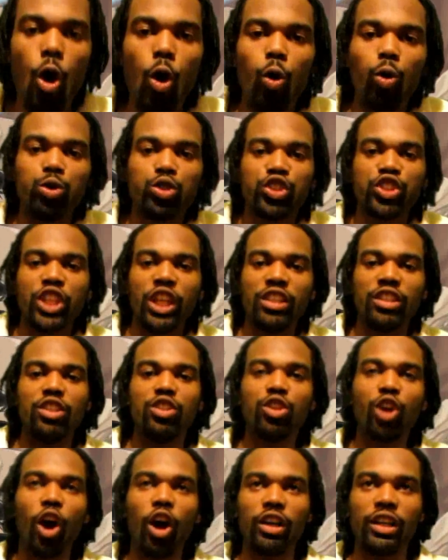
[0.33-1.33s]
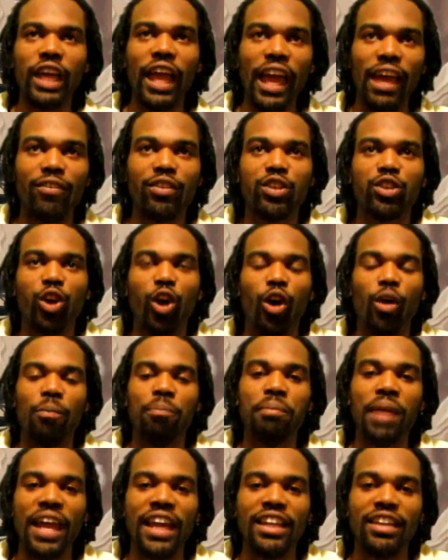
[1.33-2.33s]
Oh shit, the dark avatar
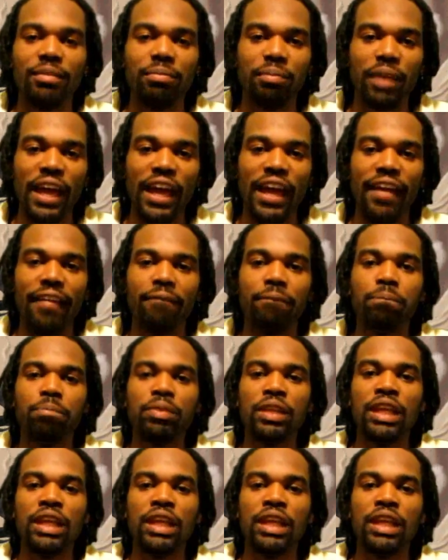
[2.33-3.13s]
made it, man.